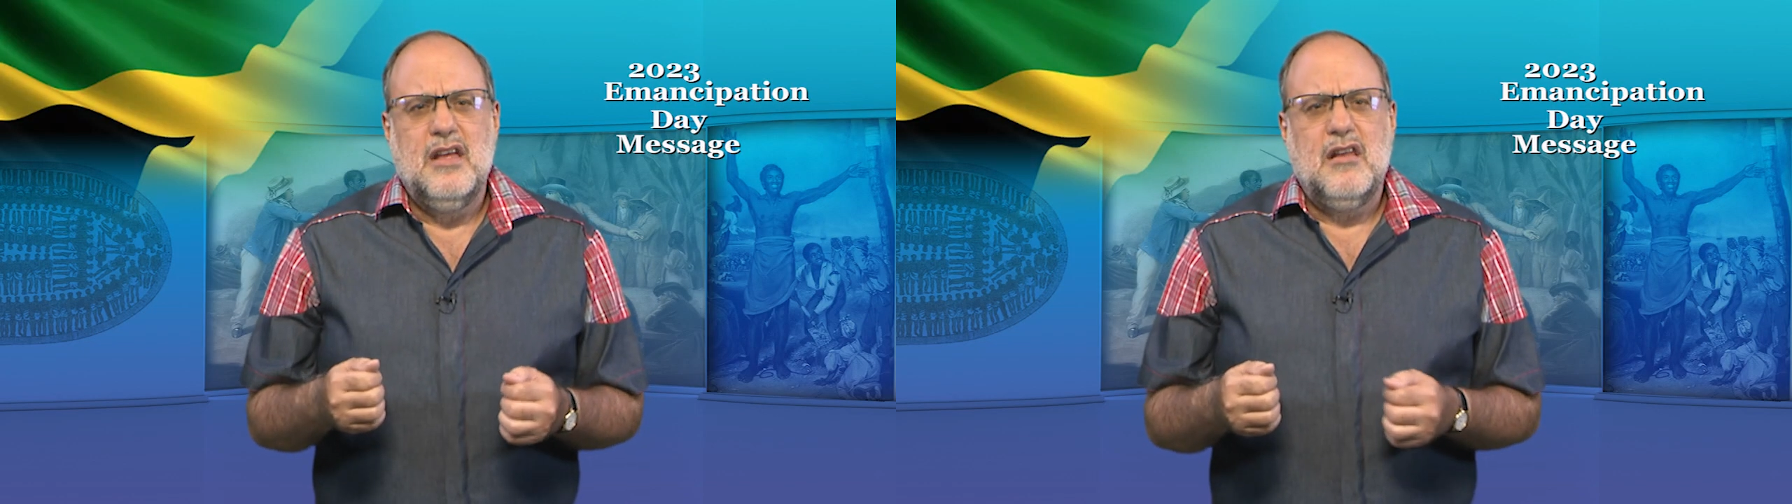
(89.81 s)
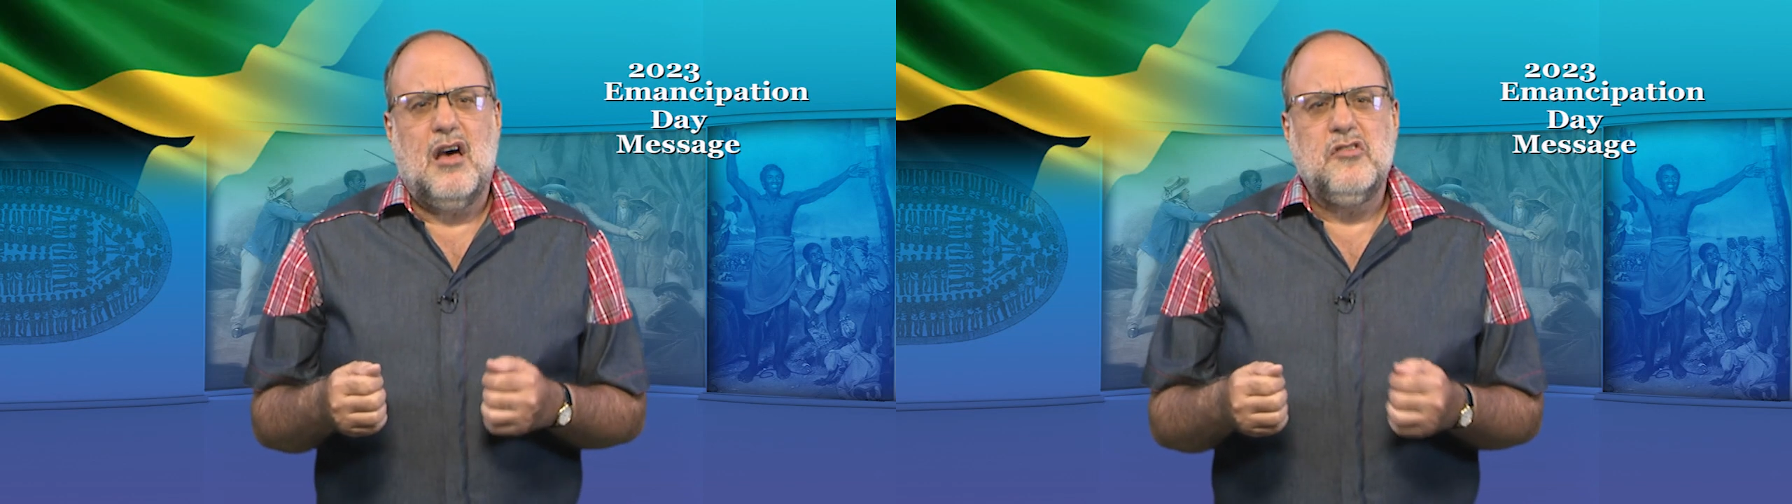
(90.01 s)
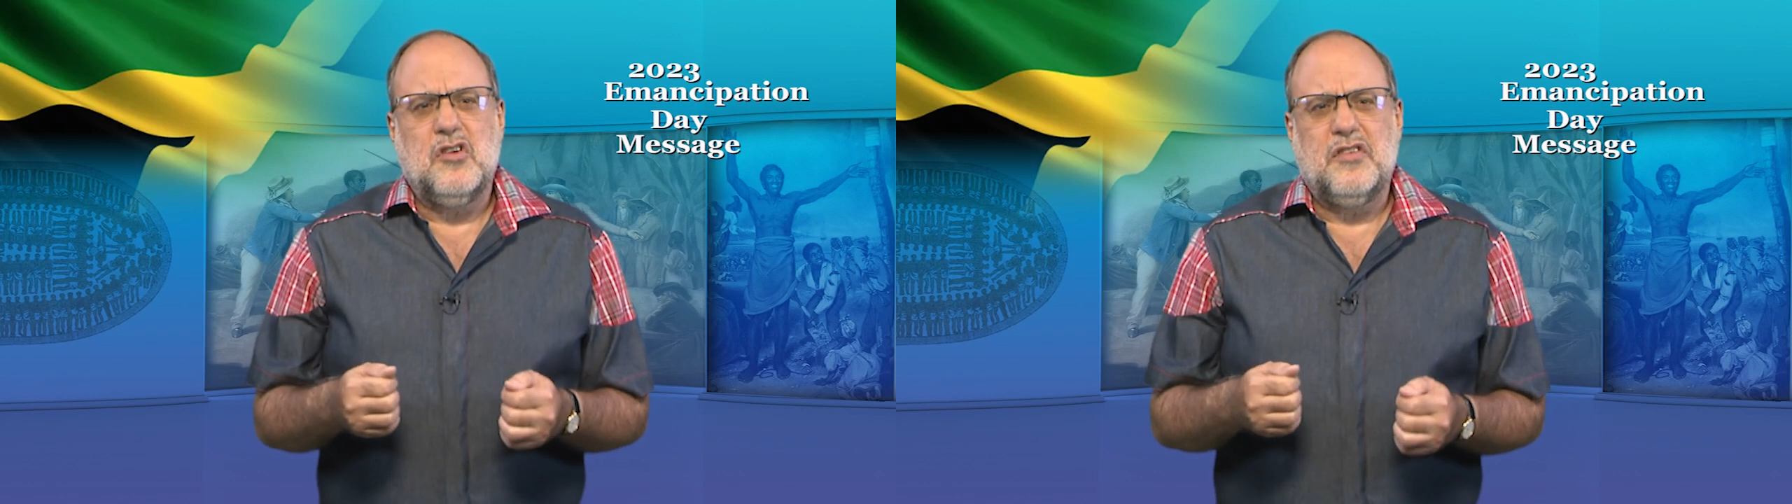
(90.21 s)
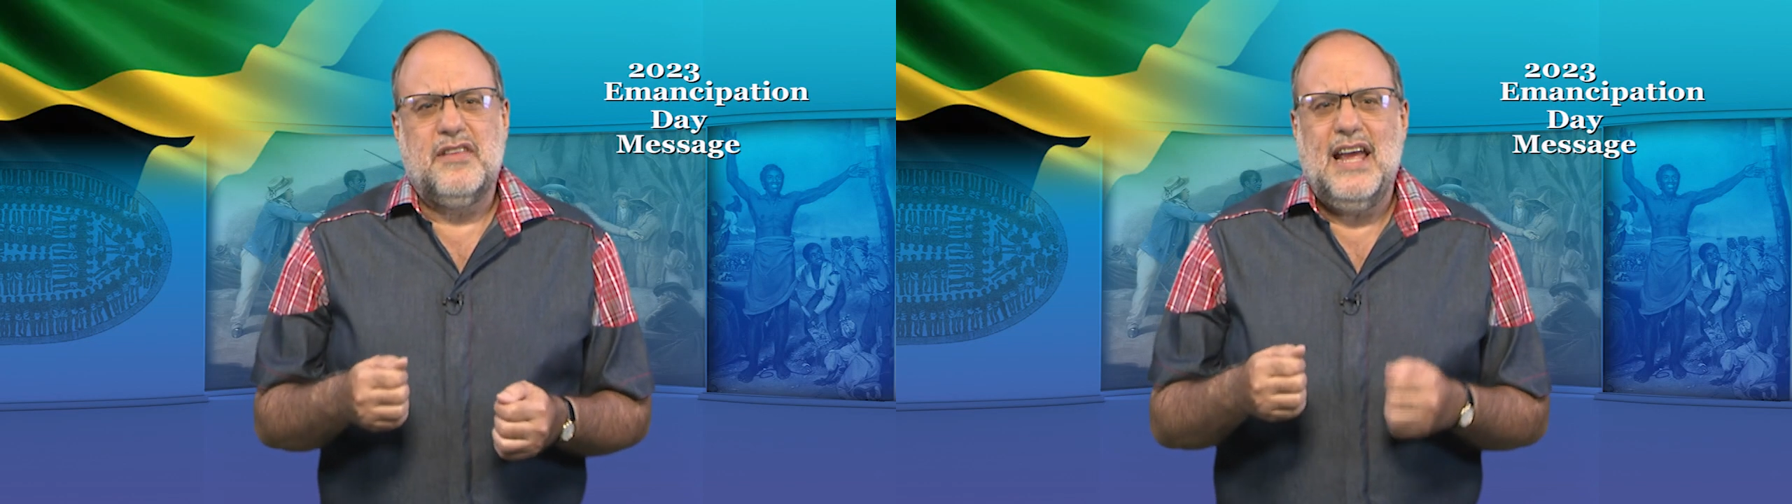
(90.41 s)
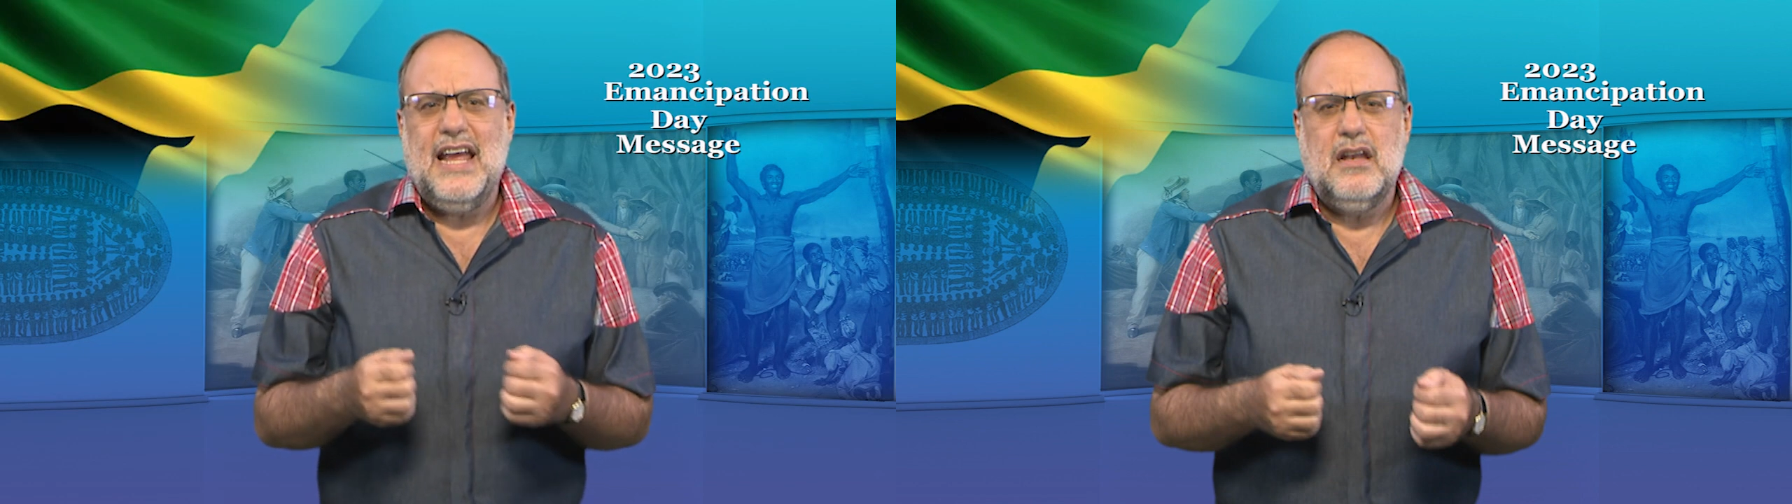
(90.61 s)
not just
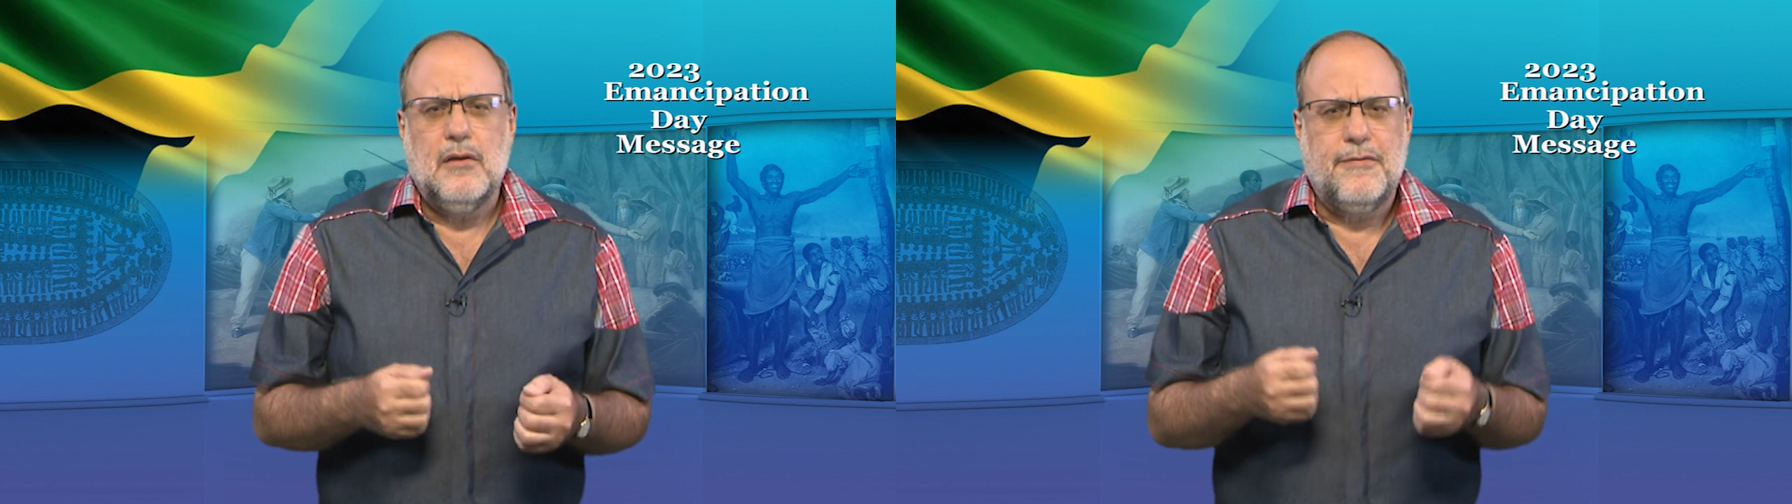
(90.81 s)
the end of